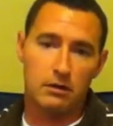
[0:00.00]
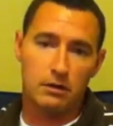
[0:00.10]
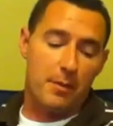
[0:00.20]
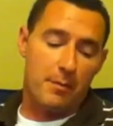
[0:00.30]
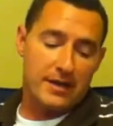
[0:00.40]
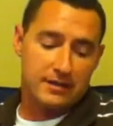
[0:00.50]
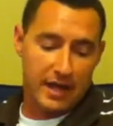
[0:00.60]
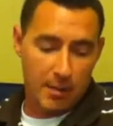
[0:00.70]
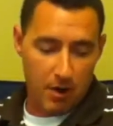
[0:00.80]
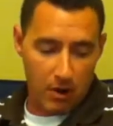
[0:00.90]
The best
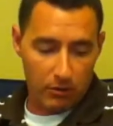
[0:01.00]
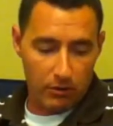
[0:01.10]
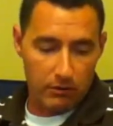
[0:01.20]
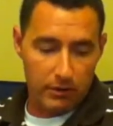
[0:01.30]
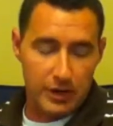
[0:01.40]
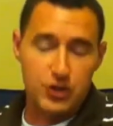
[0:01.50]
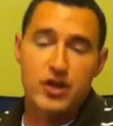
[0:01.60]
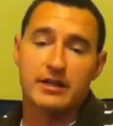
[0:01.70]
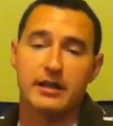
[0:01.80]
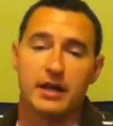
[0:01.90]
thing about
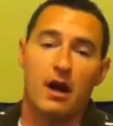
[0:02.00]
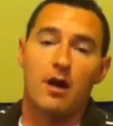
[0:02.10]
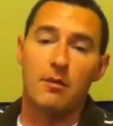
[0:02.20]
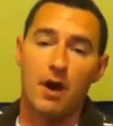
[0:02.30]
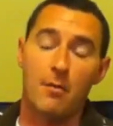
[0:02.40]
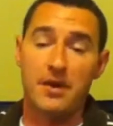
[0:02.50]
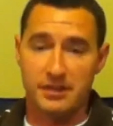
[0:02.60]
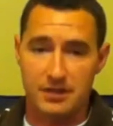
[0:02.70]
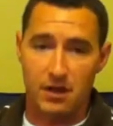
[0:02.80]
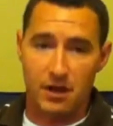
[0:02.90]
injecting our
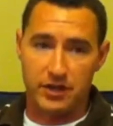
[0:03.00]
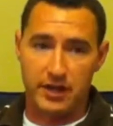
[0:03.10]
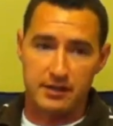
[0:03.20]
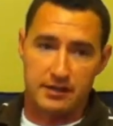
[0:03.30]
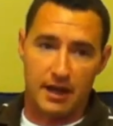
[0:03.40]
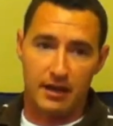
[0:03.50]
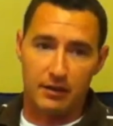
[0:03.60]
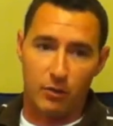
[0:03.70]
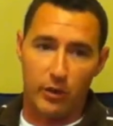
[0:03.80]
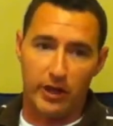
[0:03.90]
business logic is that
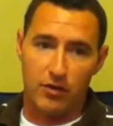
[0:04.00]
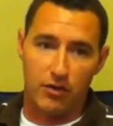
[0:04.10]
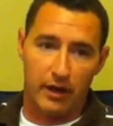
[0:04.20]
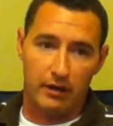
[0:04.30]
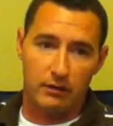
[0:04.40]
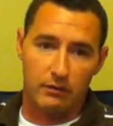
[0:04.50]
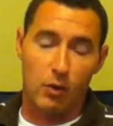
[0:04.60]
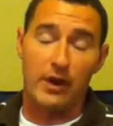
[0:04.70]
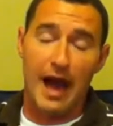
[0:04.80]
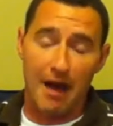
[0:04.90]
we can create, or
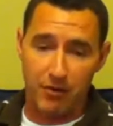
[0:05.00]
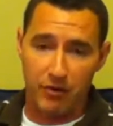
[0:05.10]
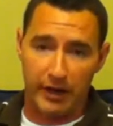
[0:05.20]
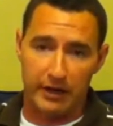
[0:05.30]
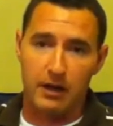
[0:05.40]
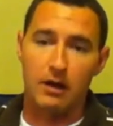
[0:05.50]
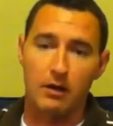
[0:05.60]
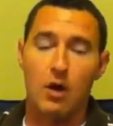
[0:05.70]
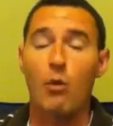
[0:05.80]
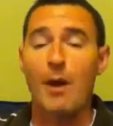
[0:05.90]
we have created,
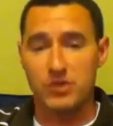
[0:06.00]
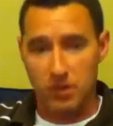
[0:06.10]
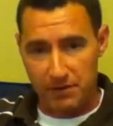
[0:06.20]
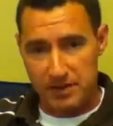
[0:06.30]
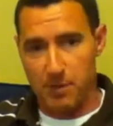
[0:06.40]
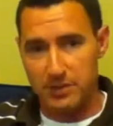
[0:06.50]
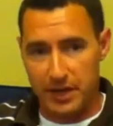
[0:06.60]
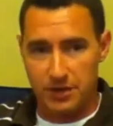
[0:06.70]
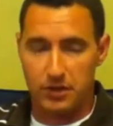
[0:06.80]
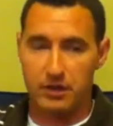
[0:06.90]
a web service
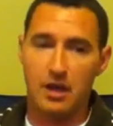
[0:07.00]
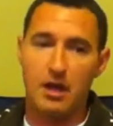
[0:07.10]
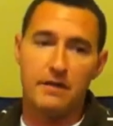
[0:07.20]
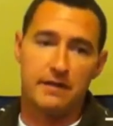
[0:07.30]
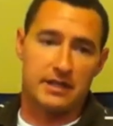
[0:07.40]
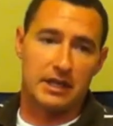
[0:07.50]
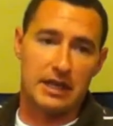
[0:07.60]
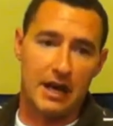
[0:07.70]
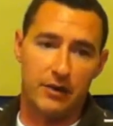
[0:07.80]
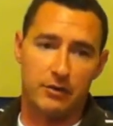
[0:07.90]
implementation that's going to
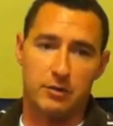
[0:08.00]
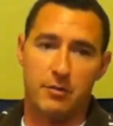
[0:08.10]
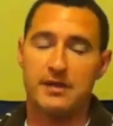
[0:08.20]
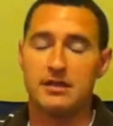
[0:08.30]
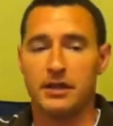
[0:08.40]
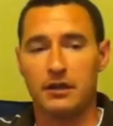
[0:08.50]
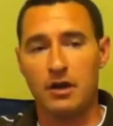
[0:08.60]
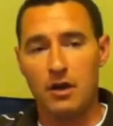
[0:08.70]
allow you to basically